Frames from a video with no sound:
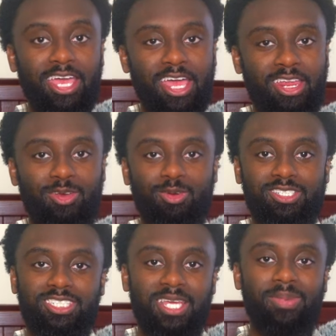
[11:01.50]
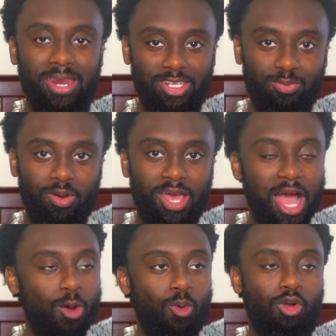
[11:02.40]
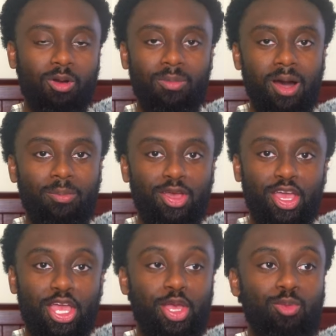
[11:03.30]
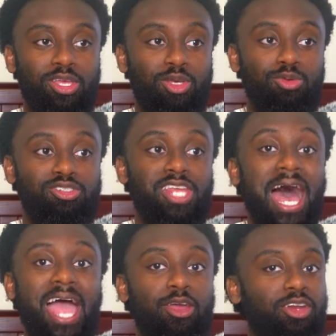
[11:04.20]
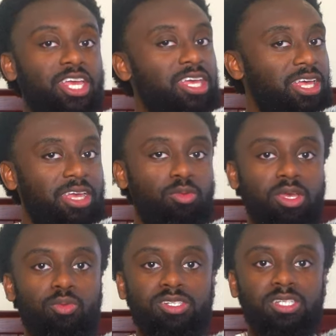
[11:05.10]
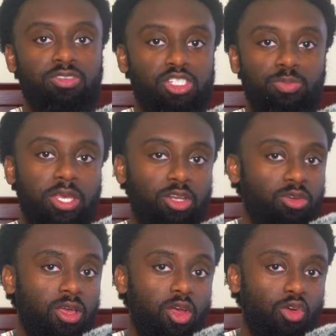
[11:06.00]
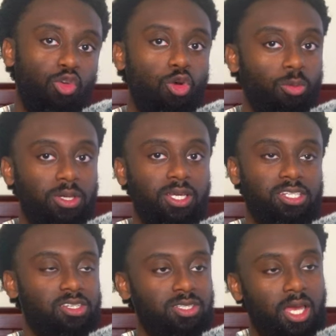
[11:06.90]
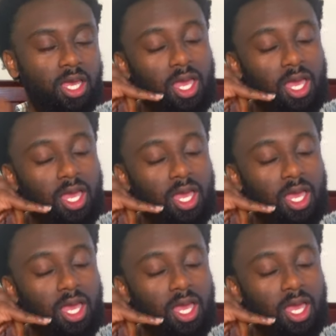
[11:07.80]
he was asleep at this point. I woke him up. He was tired. He wasn't even speaking normal English. He's like,